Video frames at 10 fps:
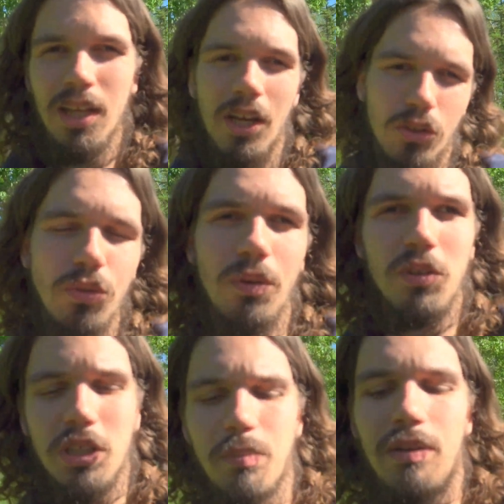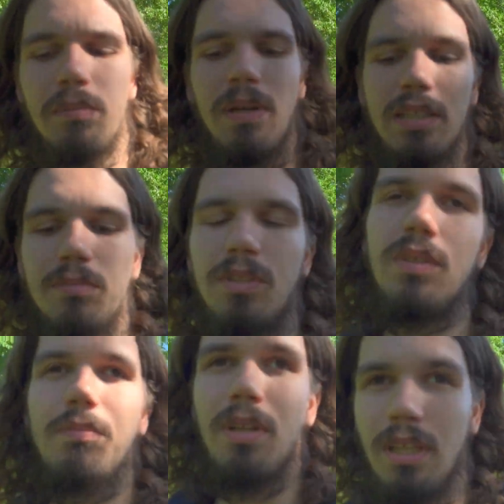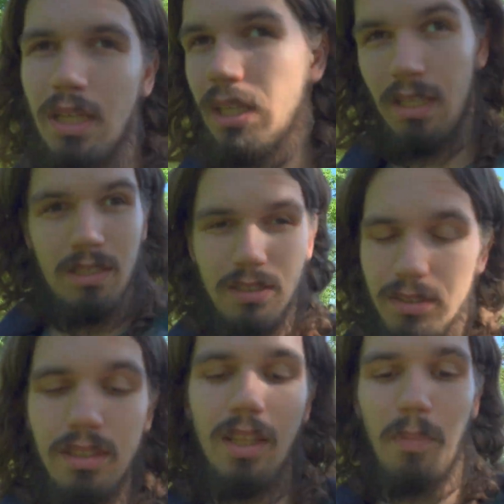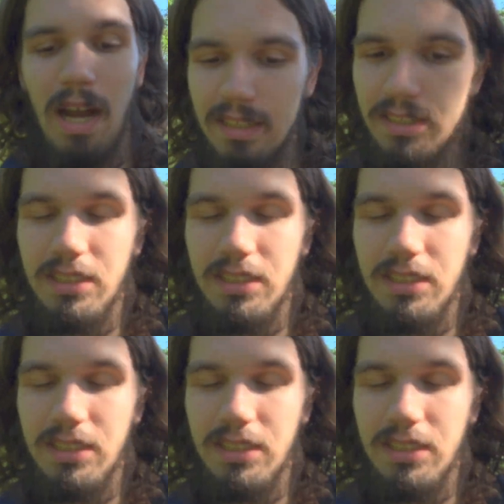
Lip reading: I don't know a lot about the parks in Madrid, but the parks